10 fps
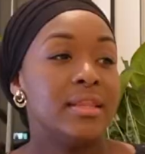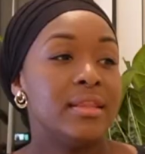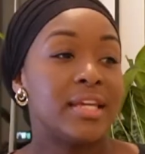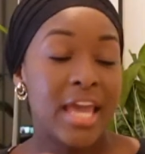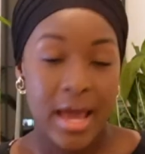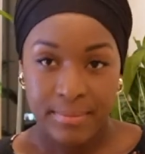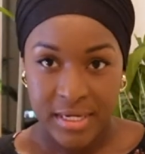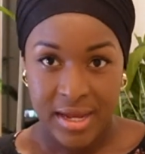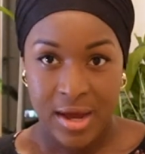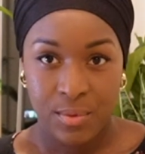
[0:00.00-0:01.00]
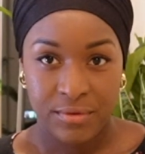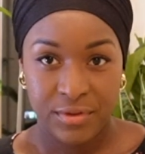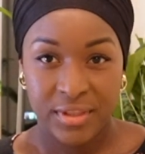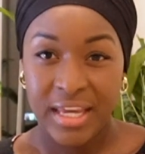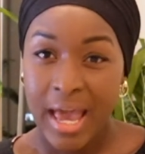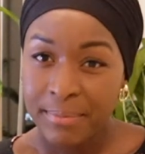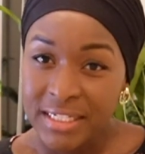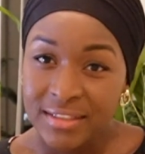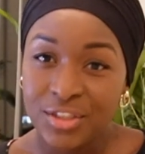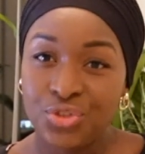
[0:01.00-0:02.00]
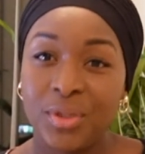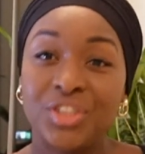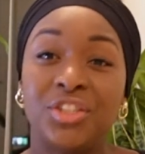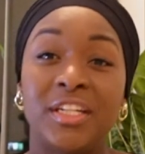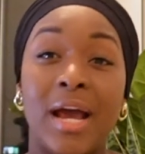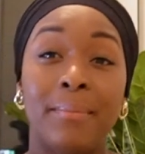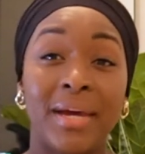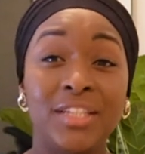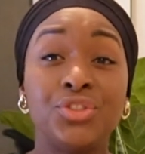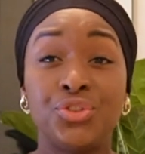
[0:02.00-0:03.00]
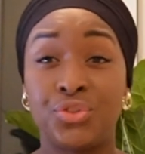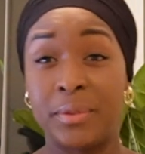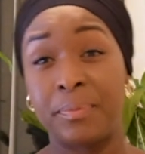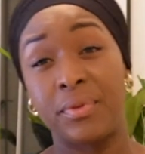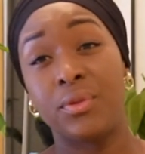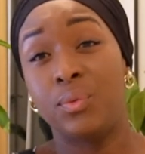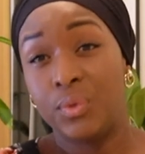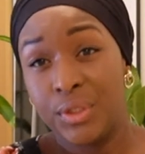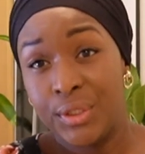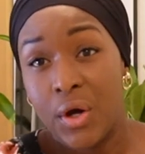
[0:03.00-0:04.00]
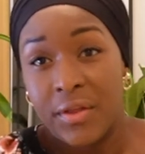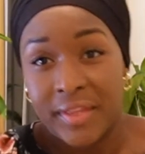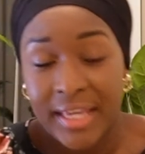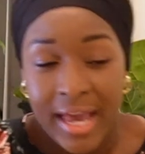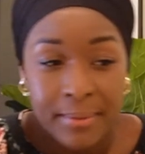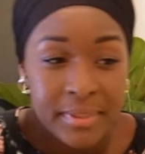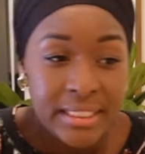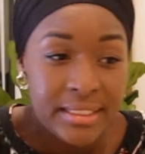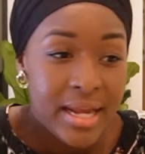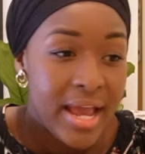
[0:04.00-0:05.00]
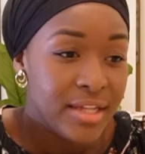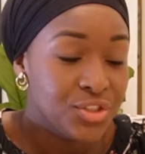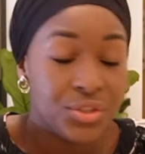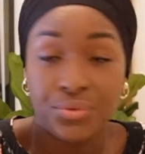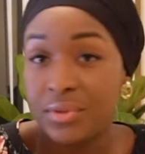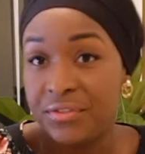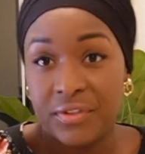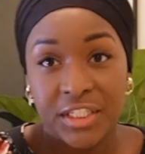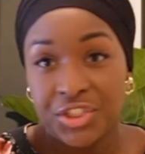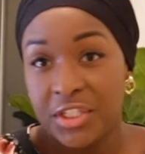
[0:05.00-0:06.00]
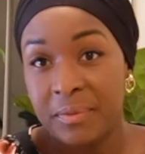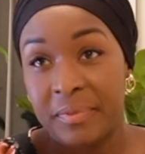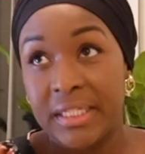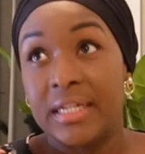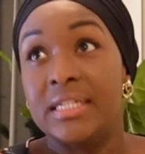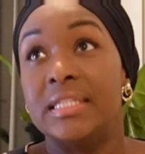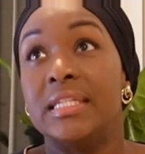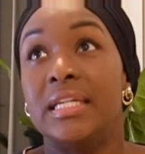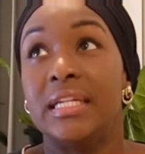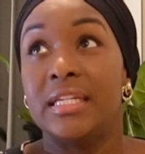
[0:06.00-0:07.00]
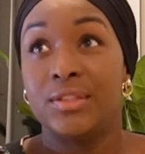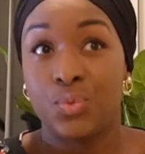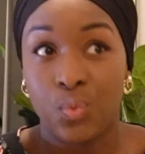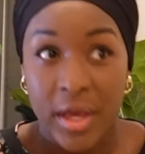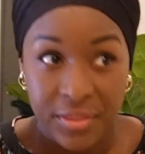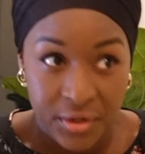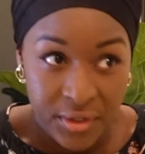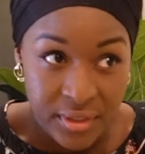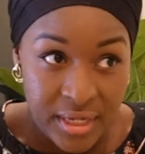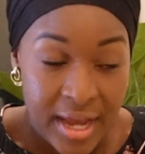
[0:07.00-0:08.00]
The cabinet, however, the cabinet situation, I might strip the wood on the cabinet and just refinish it because it is weathered.